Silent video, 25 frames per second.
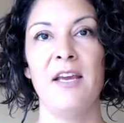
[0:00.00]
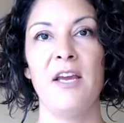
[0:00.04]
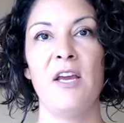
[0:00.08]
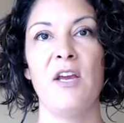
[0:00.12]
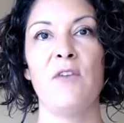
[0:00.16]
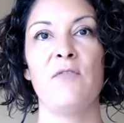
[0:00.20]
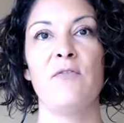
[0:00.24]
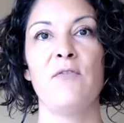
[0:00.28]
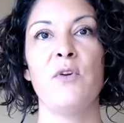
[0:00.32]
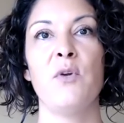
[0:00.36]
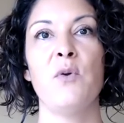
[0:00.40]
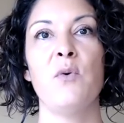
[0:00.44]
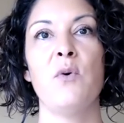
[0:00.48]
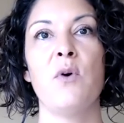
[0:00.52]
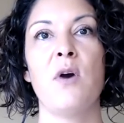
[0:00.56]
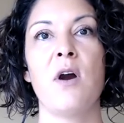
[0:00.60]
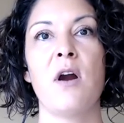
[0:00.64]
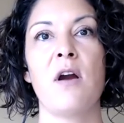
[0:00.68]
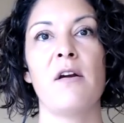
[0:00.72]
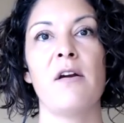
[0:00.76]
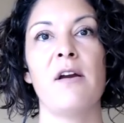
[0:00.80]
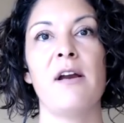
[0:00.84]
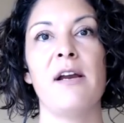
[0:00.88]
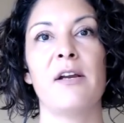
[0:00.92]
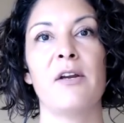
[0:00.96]
If you
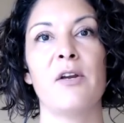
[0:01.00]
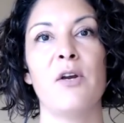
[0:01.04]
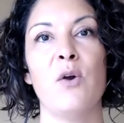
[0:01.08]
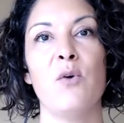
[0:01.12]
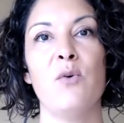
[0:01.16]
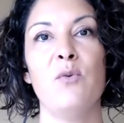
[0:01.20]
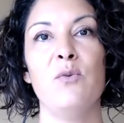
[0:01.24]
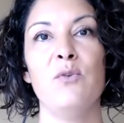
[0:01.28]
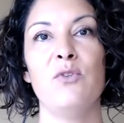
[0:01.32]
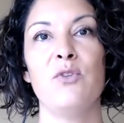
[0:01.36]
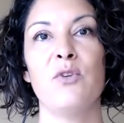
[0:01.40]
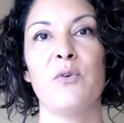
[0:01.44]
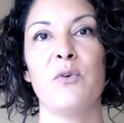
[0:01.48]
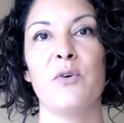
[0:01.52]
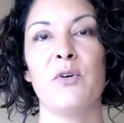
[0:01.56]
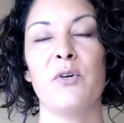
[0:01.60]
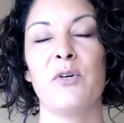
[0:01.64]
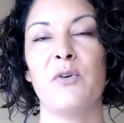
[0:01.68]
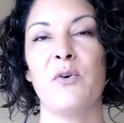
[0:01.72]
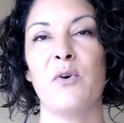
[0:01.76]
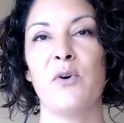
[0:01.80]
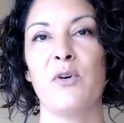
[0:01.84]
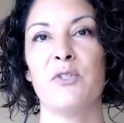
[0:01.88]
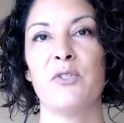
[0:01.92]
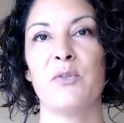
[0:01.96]
are a coach or a
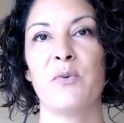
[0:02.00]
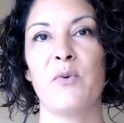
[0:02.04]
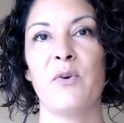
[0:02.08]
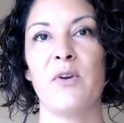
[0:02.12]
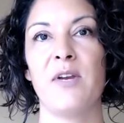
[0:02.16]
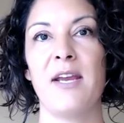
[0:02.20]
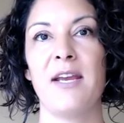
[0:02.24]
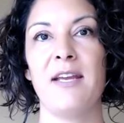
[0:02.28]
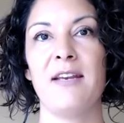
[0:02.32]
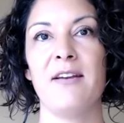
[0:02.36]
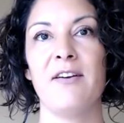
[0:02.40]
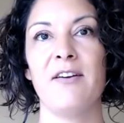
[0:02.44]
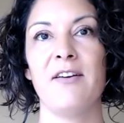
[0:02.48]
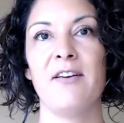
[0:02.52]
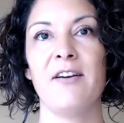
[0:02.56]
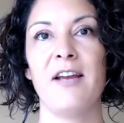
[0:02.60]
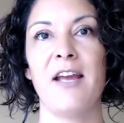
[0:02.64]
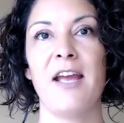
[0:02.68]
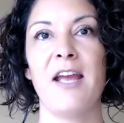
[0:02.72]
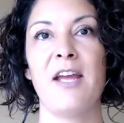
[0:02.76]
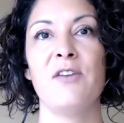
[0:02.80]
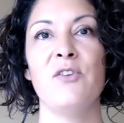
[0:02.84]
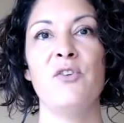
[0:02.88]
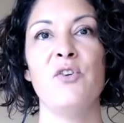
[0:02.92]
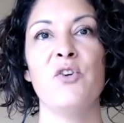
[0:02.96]
course creator
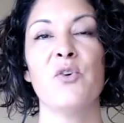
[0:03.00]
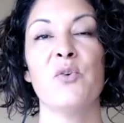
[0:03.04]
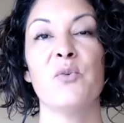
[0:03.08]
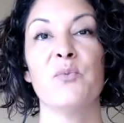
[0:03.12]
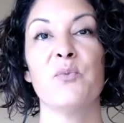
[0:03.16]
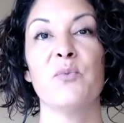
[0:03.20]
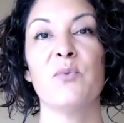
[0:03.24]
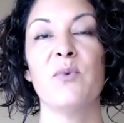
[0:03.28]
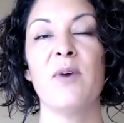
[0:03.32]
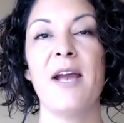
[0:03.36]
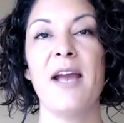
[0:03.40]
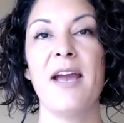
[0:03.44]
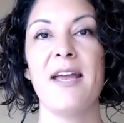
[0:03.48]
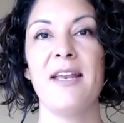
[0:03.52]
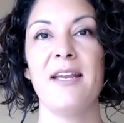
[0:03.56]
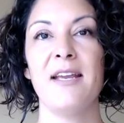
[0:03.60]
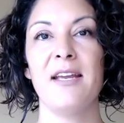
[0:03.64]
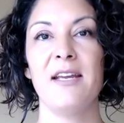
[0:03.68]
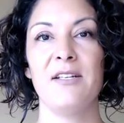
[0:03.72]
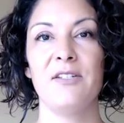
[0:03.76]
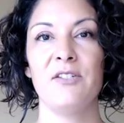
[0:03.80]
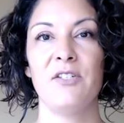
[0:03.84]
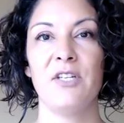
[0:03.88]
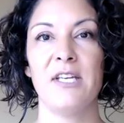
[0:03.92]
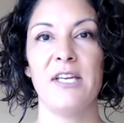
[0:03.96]
and you're
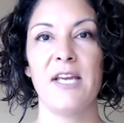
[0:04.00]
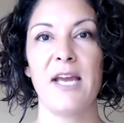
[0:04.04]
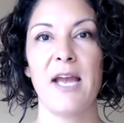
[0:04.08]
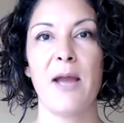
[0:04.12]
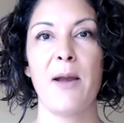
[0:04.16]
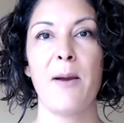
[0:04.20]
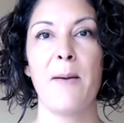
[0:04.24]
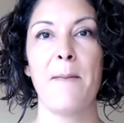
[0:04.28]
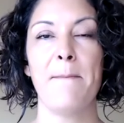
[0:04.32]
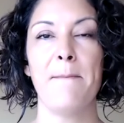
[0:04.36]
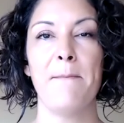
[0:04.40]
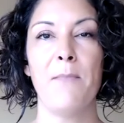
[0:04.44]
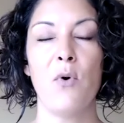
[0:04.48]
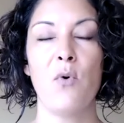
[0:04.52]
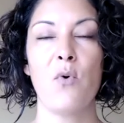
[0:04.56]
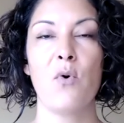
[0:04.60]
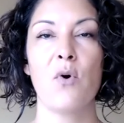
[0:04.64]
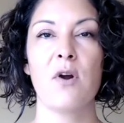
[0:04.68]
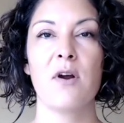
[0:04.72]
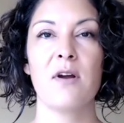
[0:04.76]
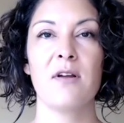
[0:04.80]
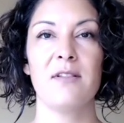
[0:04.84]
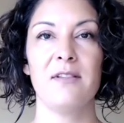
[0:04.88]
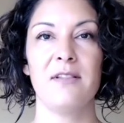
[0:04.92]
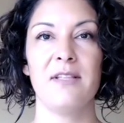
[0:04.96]
ready to get
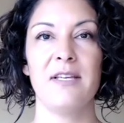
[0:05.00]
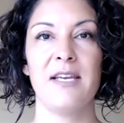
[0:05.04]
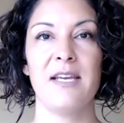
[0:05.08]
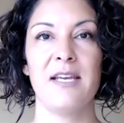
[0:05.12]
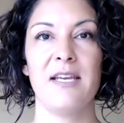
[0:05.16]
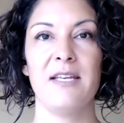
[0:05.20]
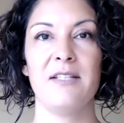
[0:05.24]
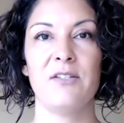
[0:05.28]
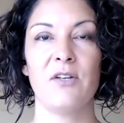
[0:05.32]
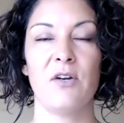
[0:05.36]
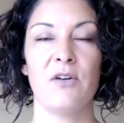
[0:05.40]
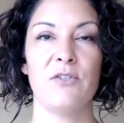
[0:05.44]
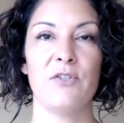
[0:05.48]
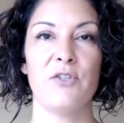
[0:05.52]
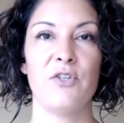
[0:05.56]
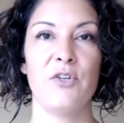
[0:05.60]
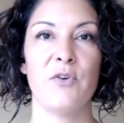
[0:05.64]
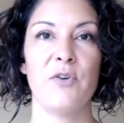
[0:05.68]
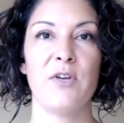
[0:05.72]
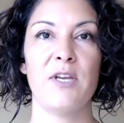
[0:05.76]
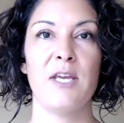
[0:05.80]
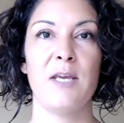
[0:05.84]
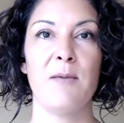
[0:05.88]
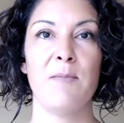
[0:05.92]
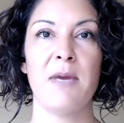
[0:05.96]
more leads onto
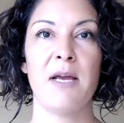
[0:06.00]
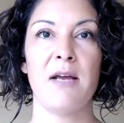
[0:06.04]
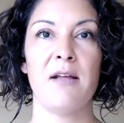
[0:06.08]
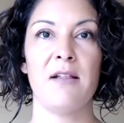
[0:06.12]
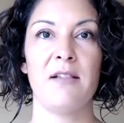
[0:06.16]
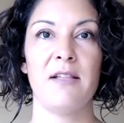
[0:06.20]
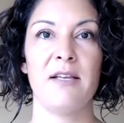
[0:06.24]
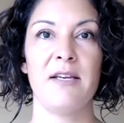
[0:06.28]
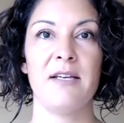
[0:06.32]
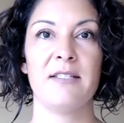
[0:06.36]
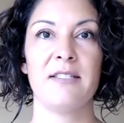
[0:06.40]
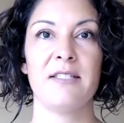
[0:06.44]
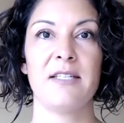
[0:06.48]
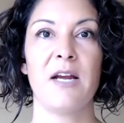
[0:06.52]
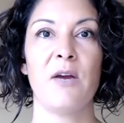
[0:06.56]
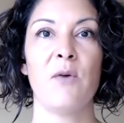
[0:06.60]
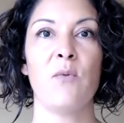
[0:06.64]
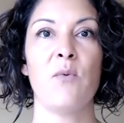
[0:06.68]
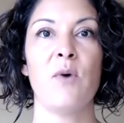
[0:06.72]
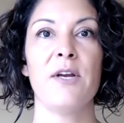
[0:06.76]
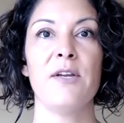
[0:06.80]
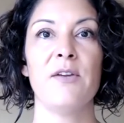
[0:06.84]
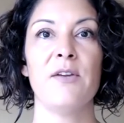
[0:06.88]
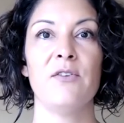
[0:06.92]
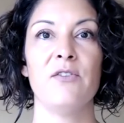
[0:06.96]
your email list, I
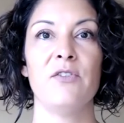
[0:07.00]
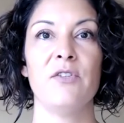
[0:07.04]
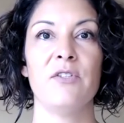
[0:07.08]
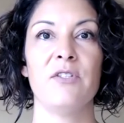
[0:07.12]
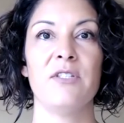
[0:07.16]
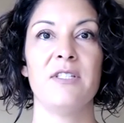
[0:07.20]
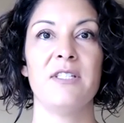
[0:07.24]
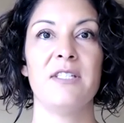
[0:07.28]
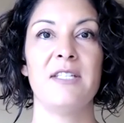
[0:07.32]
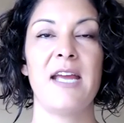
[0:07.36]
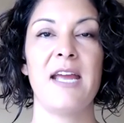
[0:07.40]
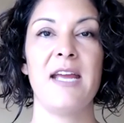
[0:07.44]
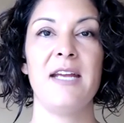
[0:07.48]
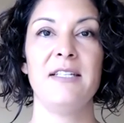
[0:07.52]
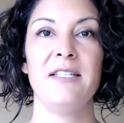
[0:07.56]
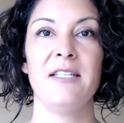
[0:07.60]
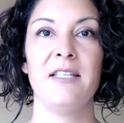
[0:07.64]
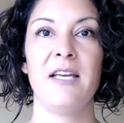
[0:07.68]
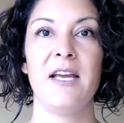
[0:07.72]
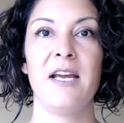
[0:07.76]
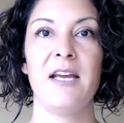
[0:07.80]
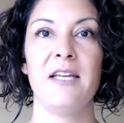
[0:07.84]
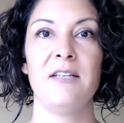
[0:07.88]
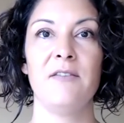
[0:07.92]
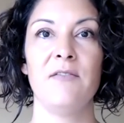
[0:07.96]
want you to stay to
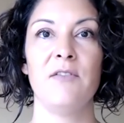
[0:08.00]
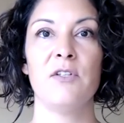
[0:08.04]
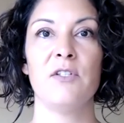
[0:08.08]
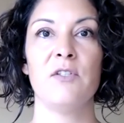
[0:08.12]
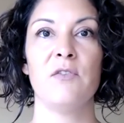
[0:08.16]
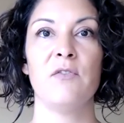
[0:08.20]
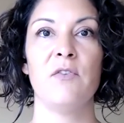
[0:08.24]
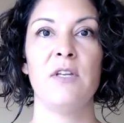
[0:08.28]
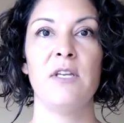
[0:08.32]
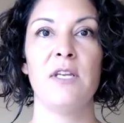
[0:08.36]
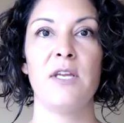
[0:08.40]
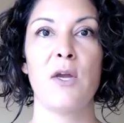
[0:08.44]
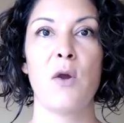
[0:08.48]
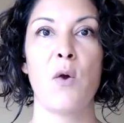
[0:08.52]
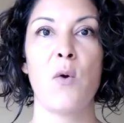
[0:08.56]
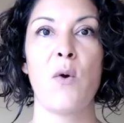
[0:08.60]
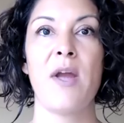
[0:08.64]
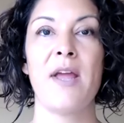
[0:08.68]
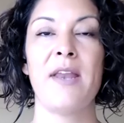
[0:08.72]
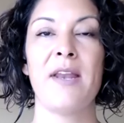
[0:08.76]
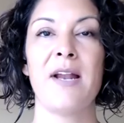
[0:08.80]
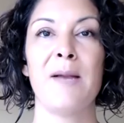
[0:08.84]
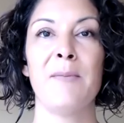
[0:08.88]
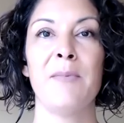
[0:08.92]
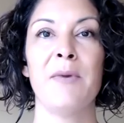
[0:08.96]
the end of this video
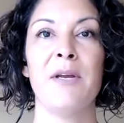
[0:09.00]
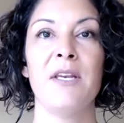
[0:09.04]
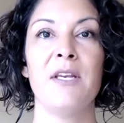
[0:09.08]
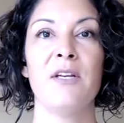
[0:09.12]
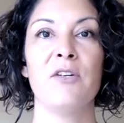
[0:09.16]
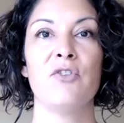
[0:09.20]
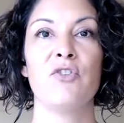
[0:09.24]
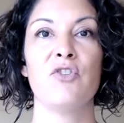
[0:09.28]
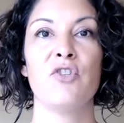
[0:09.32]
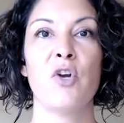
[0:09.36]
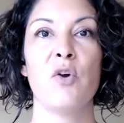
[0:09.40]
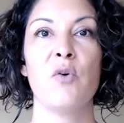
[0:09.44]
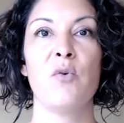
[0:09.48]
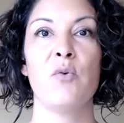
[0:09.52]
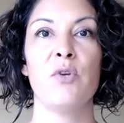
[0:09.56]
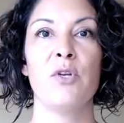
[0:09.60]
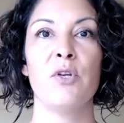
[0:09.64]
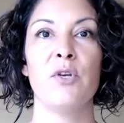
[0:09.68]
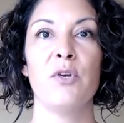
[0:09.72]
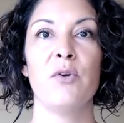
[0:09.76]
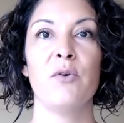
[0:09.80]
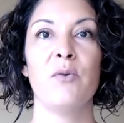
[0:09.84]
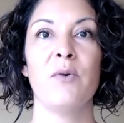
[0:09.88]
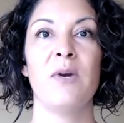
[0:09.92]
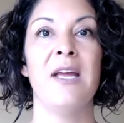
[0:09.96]
and I'm going to show
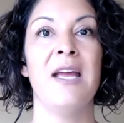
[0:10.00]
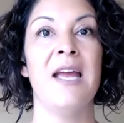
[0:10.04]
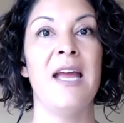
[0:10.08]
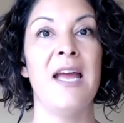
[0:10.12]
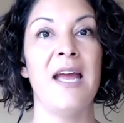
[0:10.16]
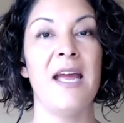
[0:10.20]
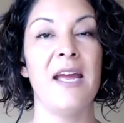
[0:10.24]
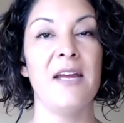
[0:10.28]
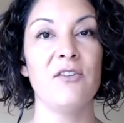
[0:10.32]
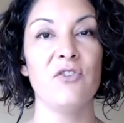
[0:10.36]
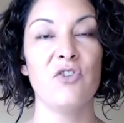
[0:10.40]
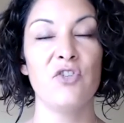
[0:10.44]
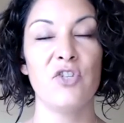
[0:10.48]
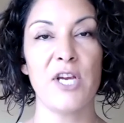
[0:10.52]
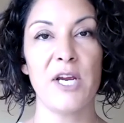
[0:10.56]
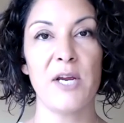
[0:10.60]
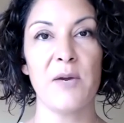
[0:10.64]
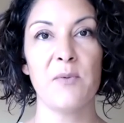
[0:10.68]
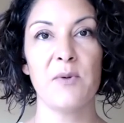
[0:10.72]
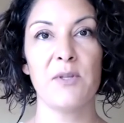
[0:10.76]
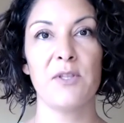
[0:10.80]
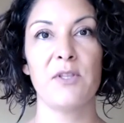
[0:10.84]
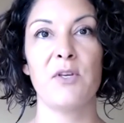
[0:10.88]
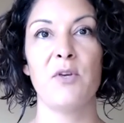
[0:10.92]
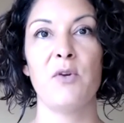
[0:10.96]
you and share
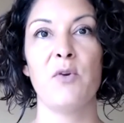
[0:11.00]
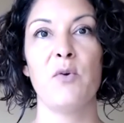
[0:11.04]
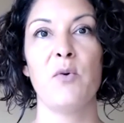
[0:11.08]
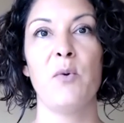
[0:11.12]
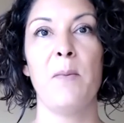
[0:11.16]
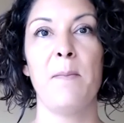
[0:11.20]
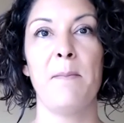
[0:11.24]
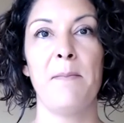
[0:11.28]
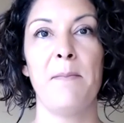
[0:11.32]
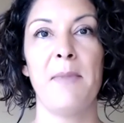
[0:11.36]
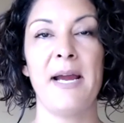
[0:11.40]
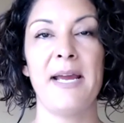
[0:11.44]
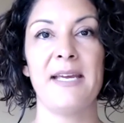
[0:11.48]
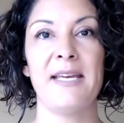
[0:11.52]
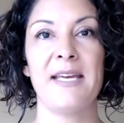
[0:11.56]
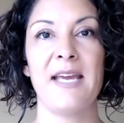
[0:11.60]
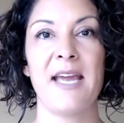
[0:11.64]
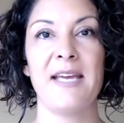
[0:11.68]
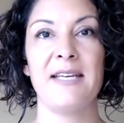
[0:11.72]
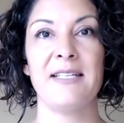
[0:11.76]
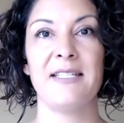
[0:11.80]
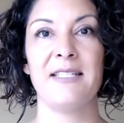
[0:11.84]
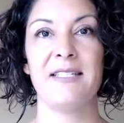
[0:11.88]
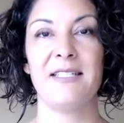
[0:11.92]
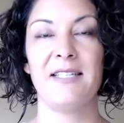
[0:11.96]
with you my
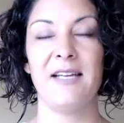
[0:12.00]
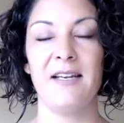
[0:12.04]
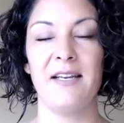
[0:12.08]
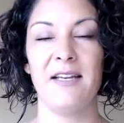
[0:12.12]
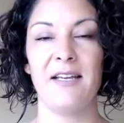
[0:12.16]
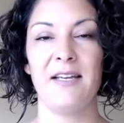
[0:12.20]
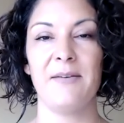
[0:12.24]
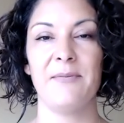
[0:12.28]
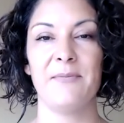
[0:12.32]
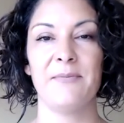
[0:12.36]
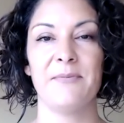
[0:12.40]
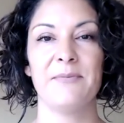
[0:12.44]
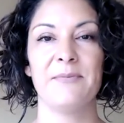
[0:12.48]
case study.